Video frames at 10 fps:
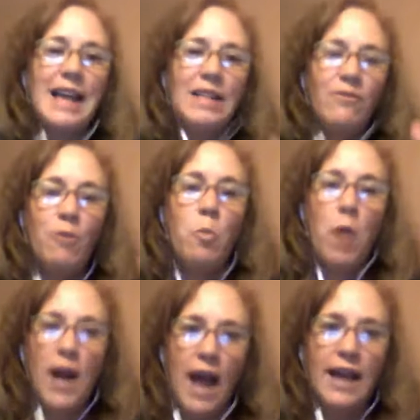from
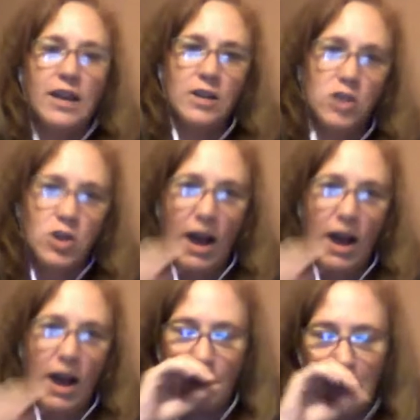what I could
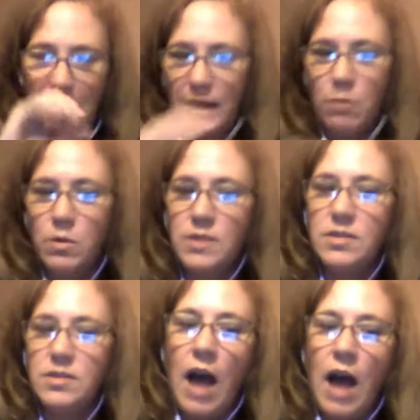extract from it,
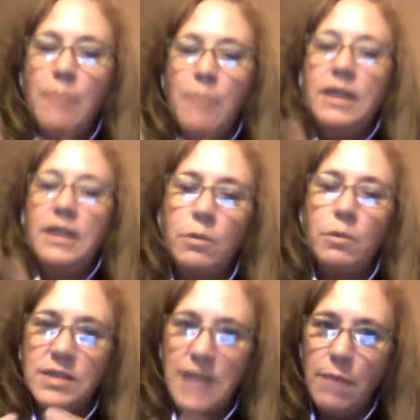I believe it
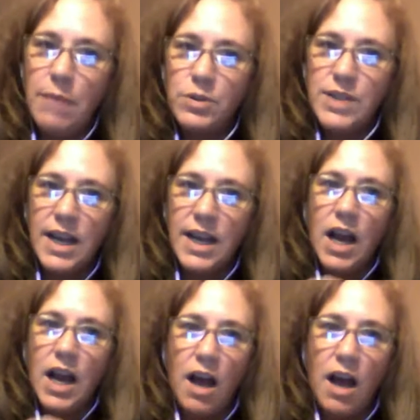was 10%
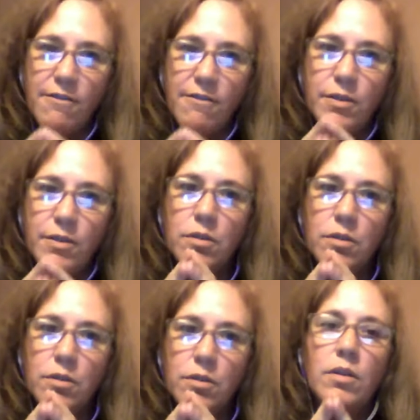of
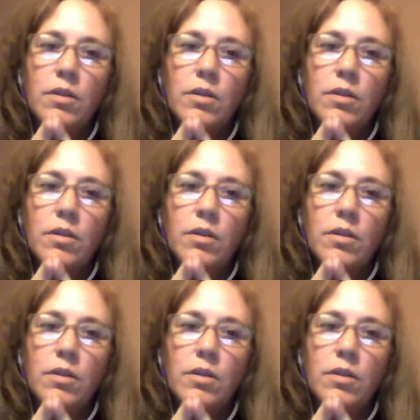the